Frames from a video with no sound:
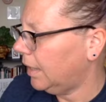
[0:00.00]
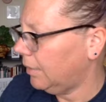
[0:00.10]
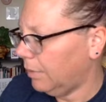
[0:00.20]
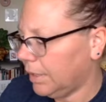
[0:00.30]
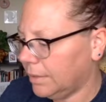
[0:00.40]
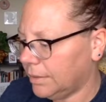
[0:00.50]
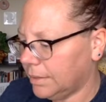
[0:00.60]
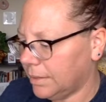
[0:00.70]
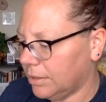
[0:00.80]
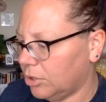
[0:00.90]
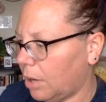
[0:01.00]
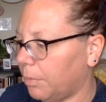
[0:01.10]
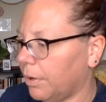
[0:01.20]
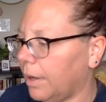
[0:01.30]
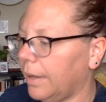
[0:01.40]
What else is in the
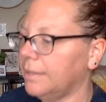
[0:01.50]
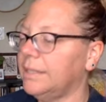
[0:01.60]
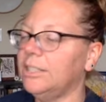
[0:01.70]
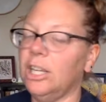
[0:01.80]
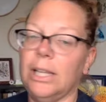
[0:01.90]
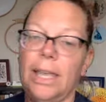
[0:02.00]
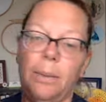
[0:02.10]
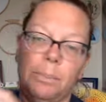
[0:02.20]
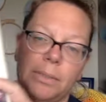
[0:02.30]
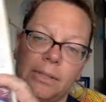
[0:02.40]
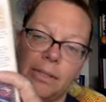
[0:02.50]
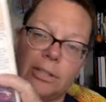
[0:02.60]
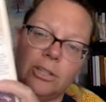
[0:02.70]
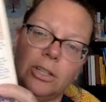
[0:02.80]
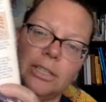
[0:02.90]
shopper? Stitching lamps
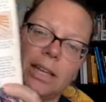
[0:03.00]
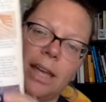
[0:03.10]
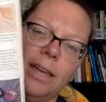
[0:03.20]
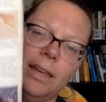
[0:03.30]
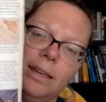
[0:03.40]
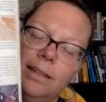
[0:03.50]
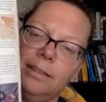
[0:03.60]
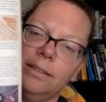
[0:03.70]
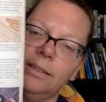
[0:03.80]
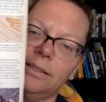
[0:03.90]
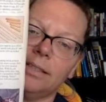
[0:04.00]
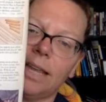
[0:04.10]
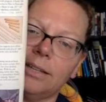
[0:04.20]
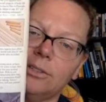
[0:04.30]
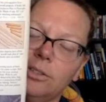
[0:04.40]
that you could
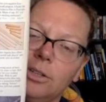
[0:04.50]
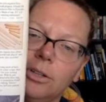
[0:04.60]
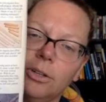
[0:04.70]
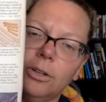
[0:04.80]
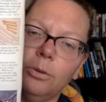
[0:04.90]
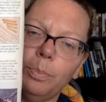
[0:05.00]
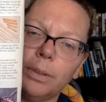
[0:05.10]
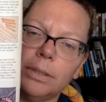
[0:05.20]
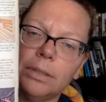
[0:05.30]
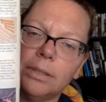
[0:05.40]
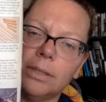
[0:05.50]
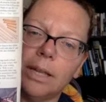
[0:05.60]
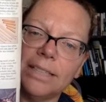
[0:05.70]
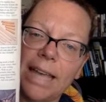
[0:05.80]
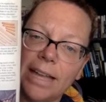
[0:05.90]
snatch to your hoop,
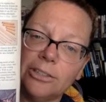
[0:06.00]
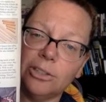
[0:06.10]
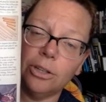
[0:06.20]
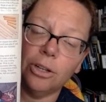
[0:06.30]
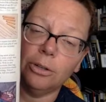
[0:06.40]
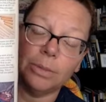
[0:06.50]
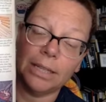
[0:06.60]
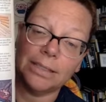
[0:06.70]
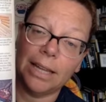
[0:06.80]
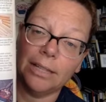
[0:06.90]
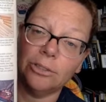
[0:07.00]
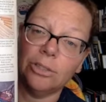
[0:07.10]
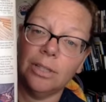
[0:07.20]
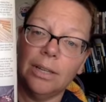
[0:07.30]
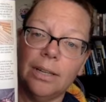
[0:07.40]
attach to your hoop, not snatch.
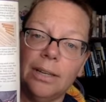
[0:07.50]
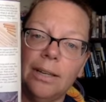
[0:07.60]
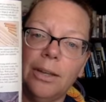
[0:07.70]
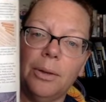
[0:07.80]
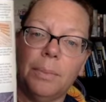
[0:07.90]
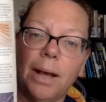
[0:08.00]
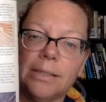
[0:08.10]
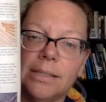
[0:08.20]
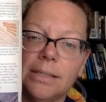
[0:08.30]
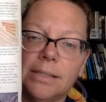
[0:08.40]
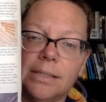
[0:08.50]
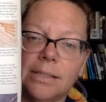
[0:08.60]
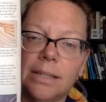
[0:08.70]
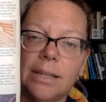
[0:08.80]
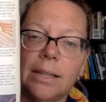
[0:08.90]
Boxes
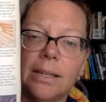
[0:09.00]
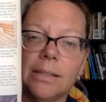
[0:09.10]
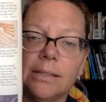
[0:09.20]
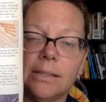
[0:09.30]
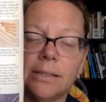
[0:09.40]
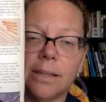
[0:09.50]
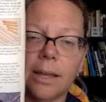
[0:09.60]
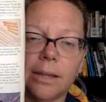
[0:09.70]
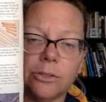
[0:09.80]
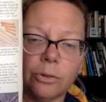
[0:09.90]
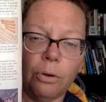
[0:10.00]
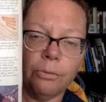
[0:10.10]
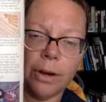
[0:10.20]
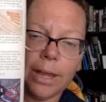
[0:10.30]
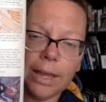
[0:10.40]
and scroll
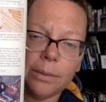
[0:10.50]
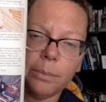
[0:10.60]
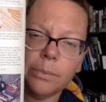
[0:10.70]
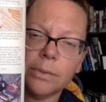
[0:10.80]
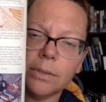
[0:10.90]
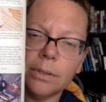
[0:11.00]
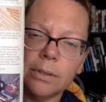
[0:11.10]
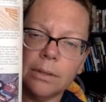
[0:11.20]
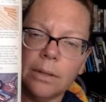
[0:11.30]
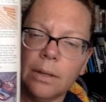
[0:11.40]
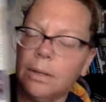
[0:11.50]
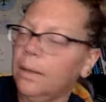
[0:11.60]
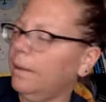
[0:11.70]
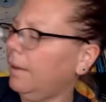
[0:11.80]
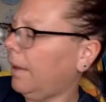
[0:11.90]
frames.
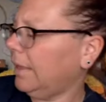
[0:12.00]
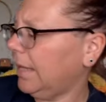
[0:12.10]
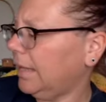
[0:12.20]
I think